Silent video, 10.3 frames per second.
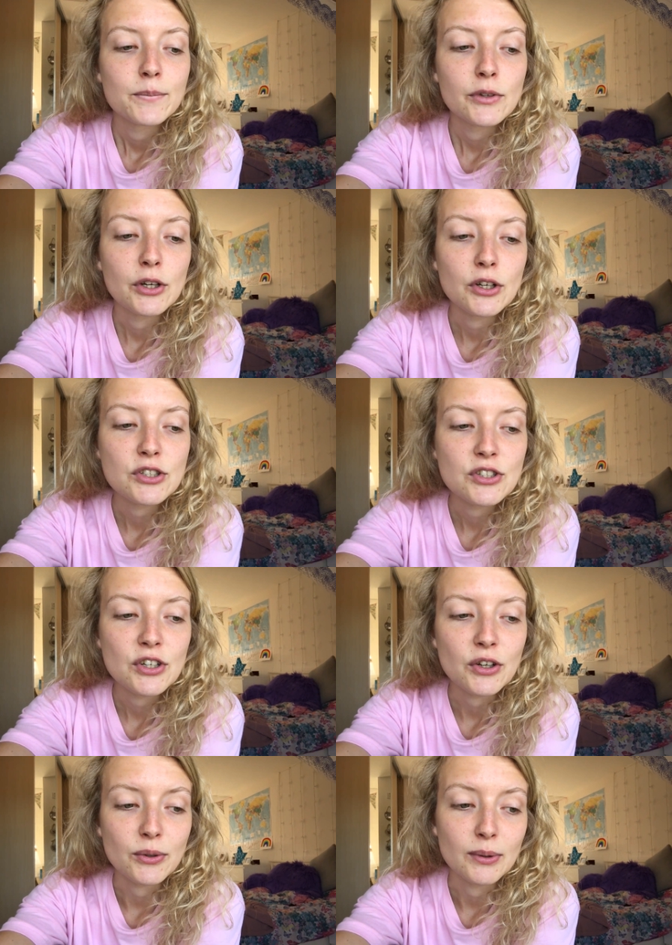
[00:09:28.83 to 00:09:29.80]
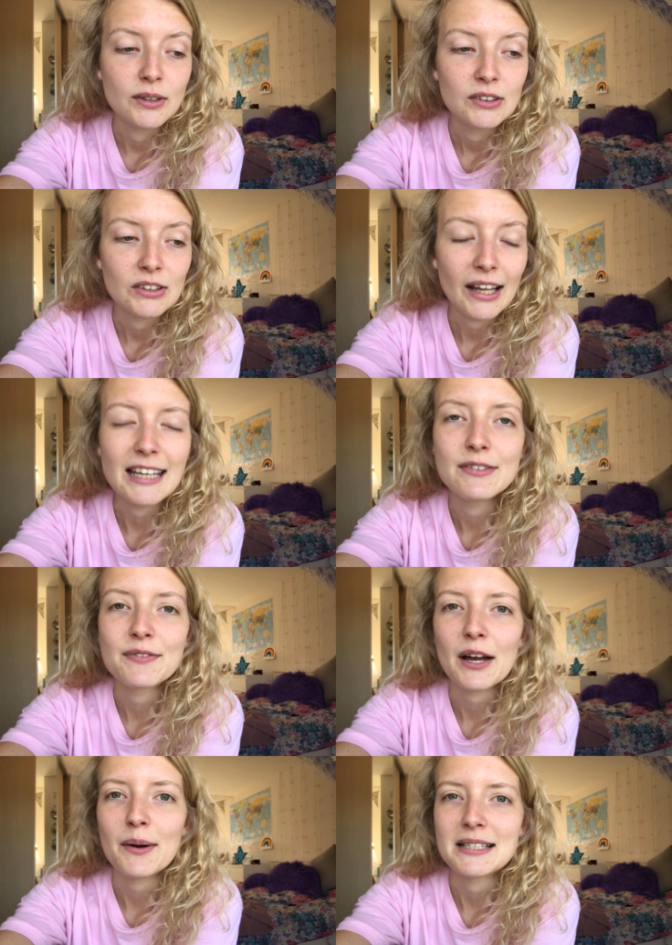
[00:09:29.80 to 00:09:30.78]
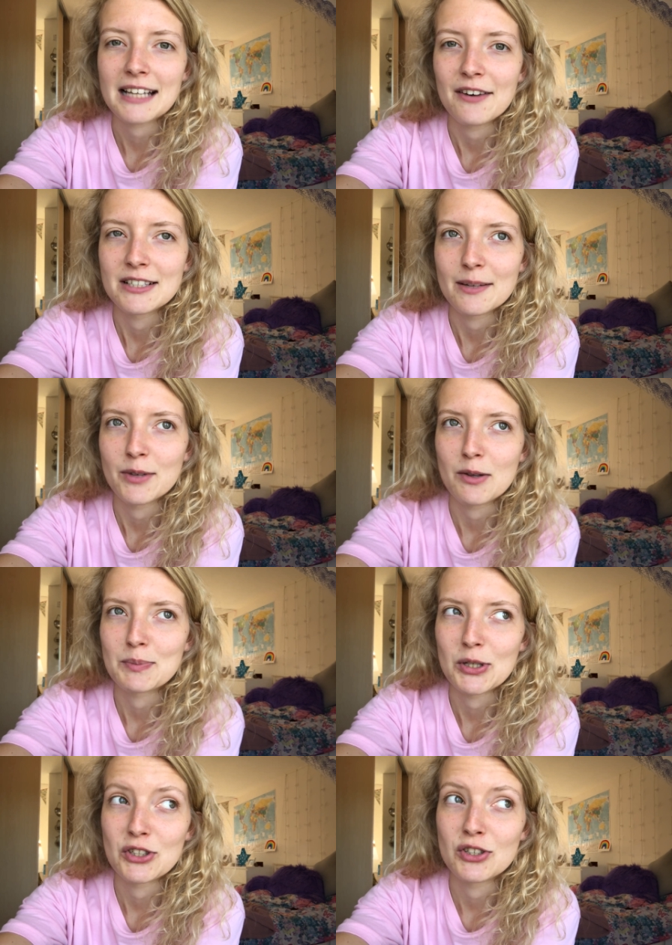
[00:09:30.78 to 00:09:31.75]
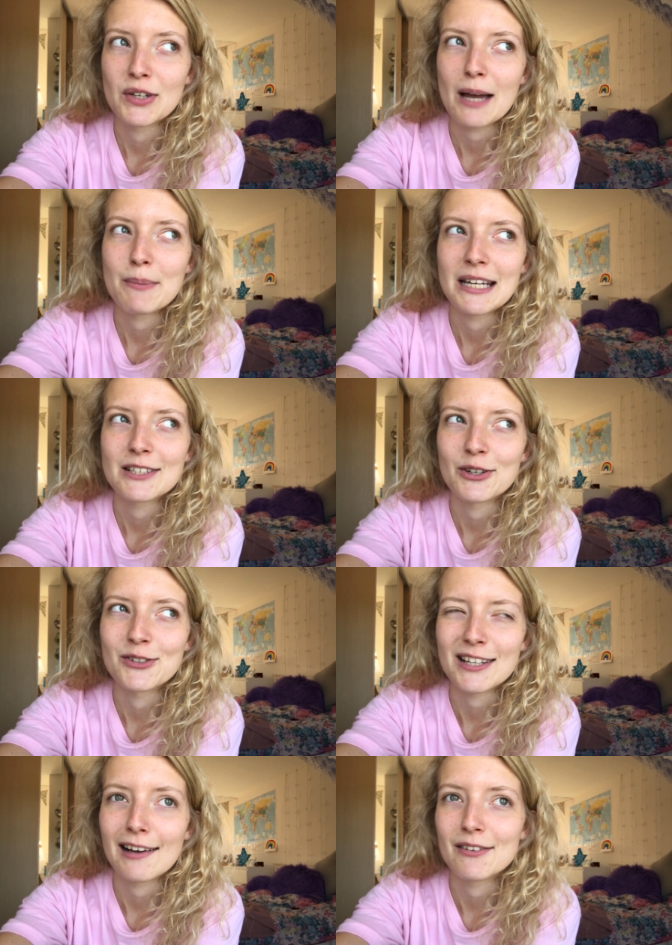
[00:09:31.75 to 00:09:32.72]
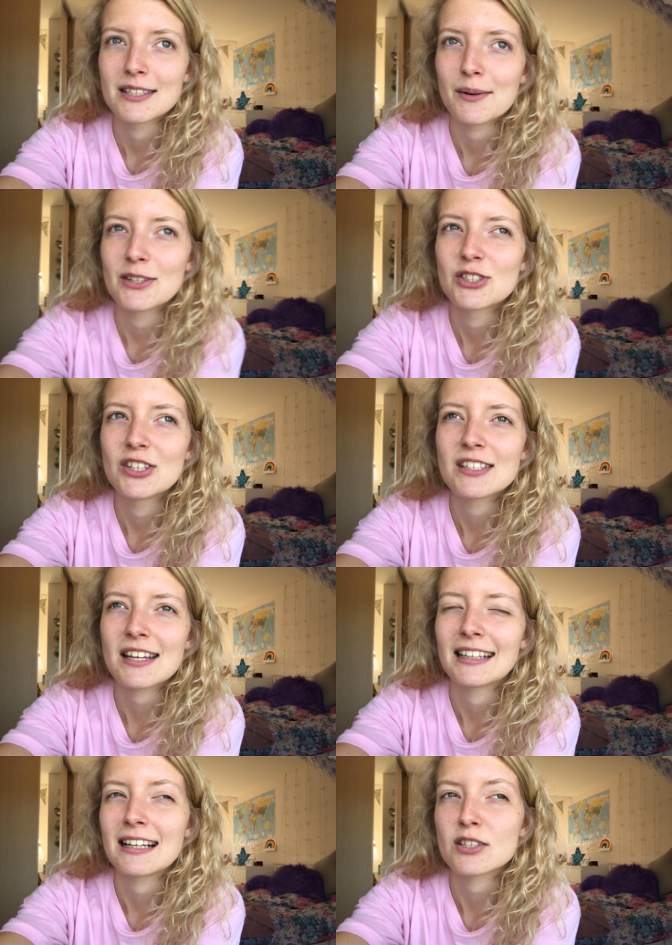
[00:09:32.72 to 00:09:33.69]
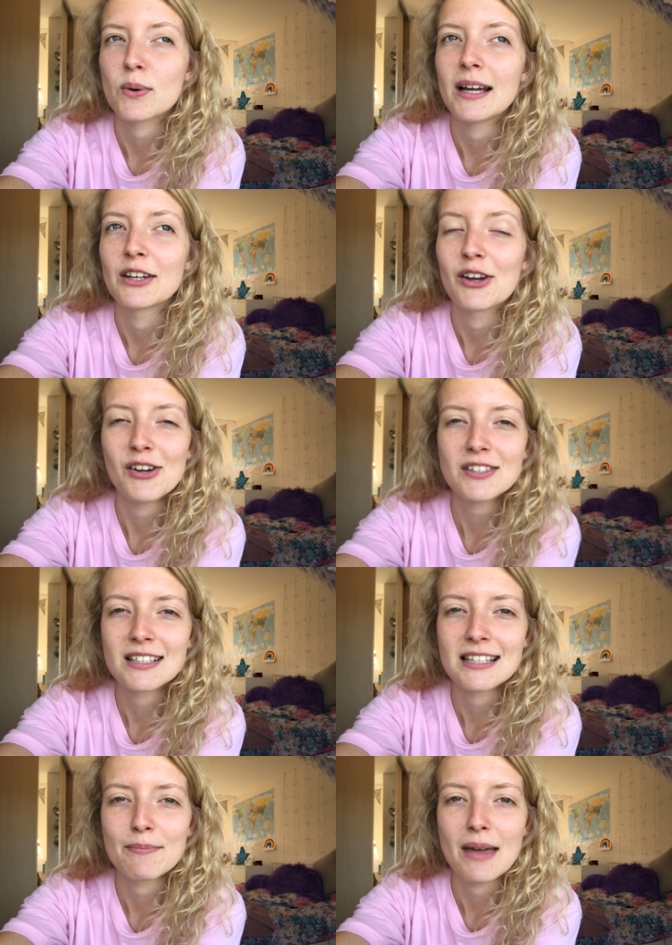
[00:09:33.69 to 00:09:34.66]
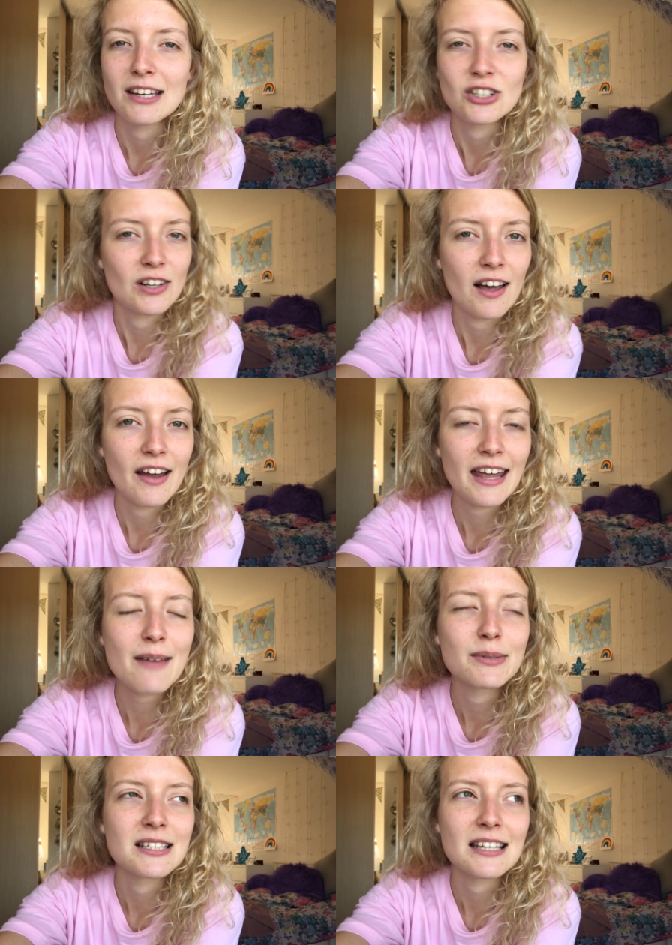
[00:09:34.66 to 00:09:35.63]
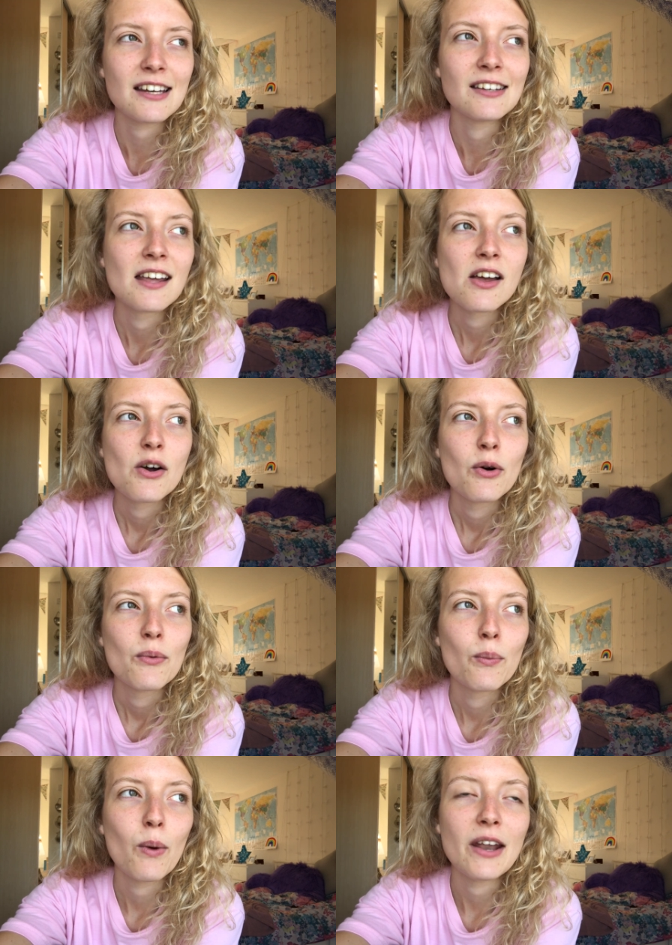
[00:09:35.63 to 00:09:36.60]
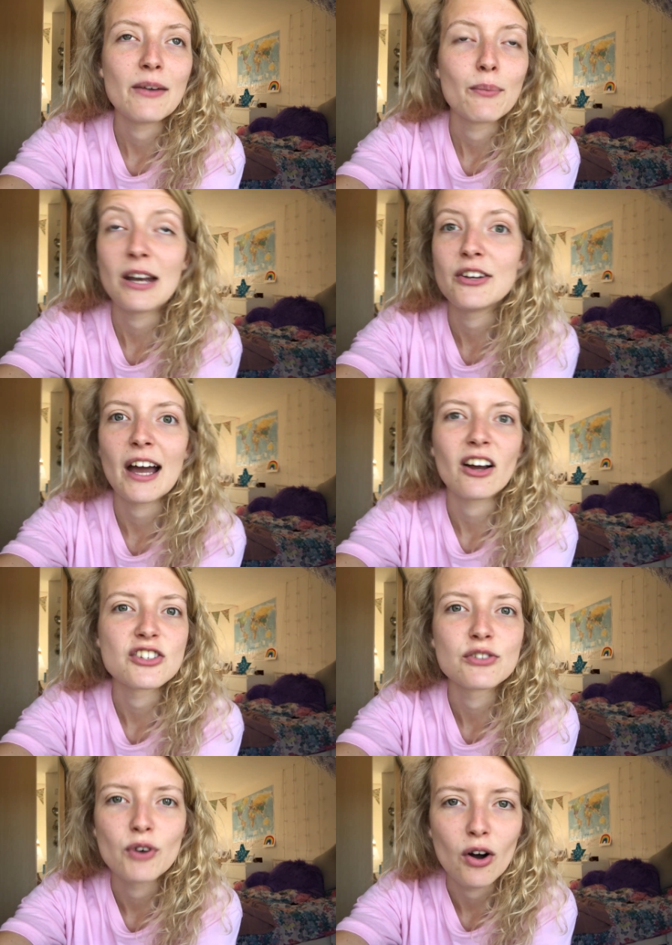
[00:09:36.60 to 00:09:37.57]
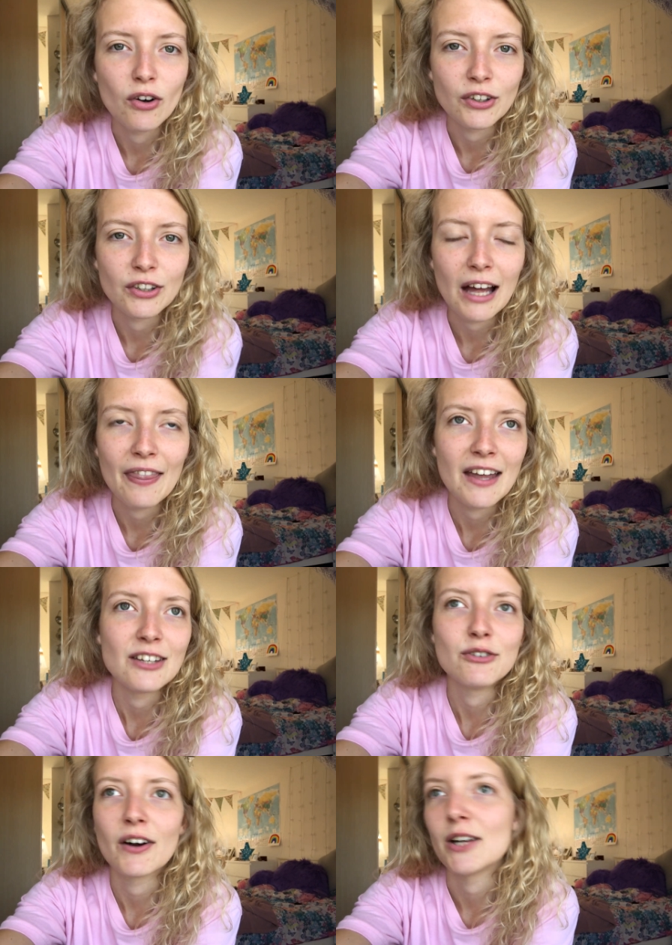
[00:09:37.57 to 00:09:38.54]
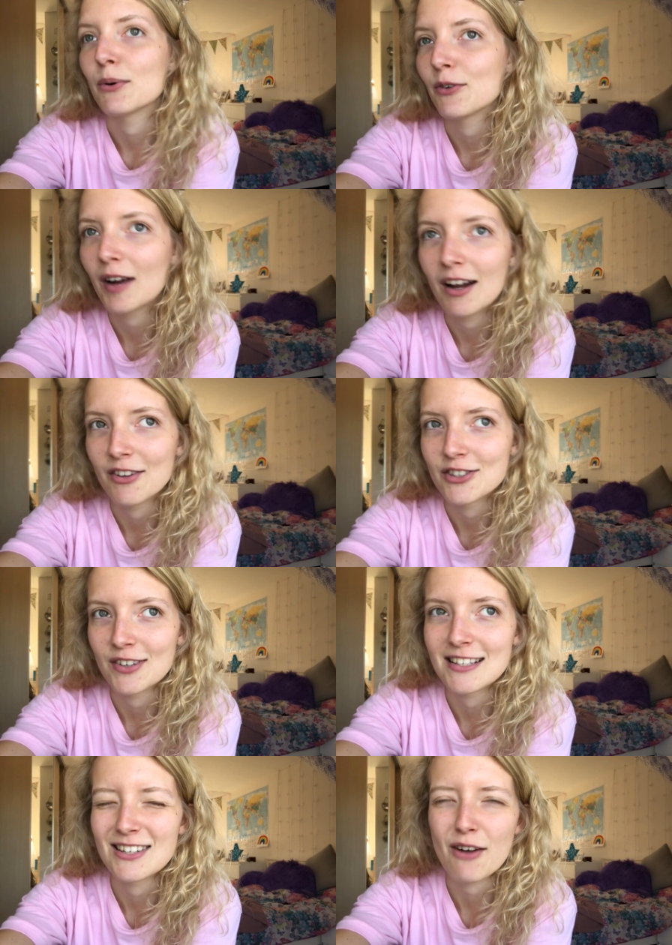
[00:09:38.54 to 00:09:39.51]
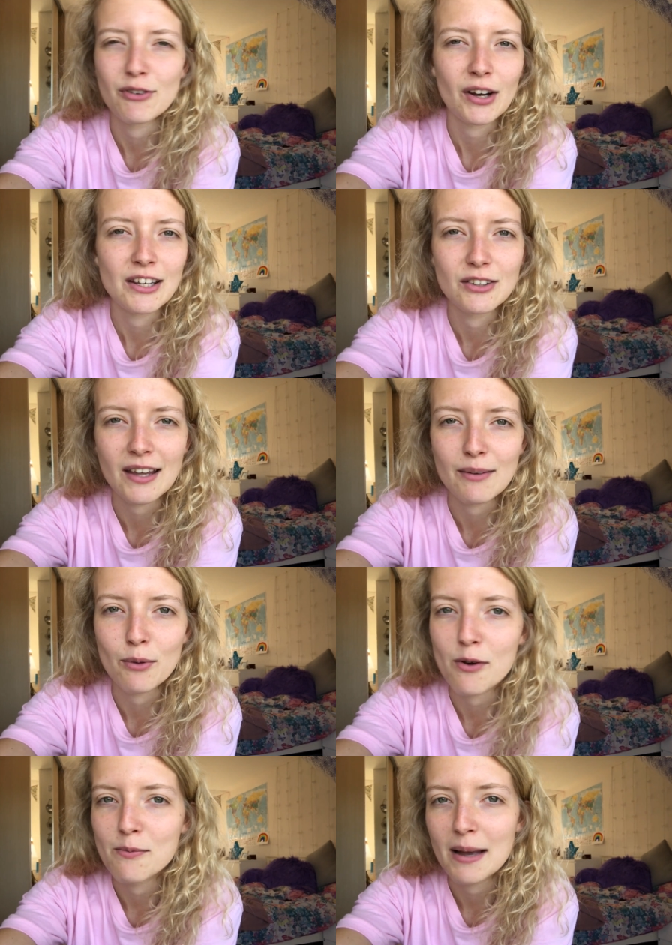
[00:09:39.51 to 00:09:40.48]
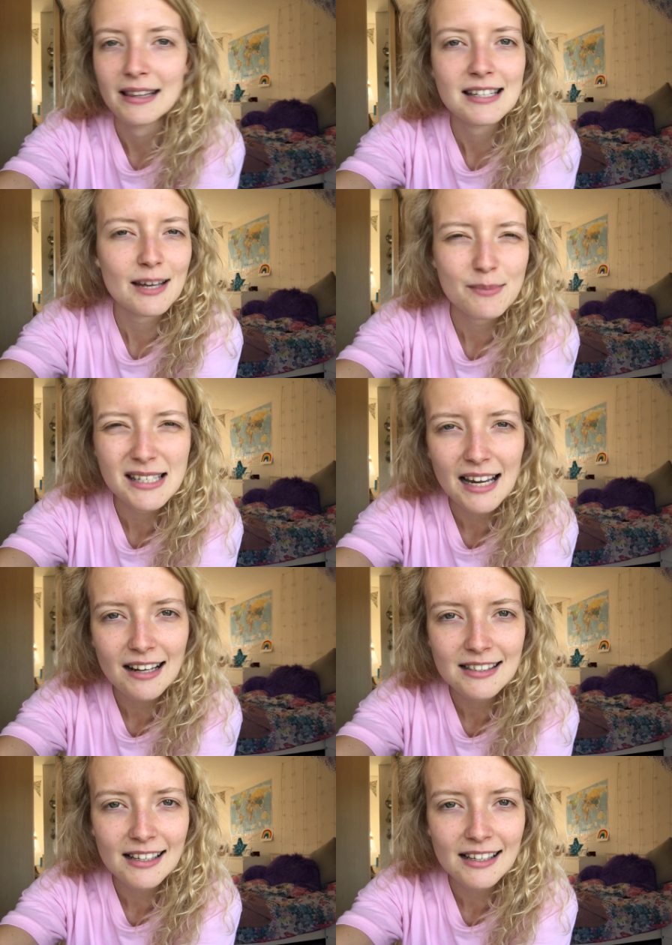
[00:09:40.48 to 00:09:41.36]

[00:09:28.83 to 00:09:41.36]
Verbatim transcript: good to like even if they're quite scary sometimes because you do get picked on to like answer questions I think that's quite good because it makes you learn it because then when when you get an answer wrong and then you find out what the right answer is, I feel like you then won't make the same mistakes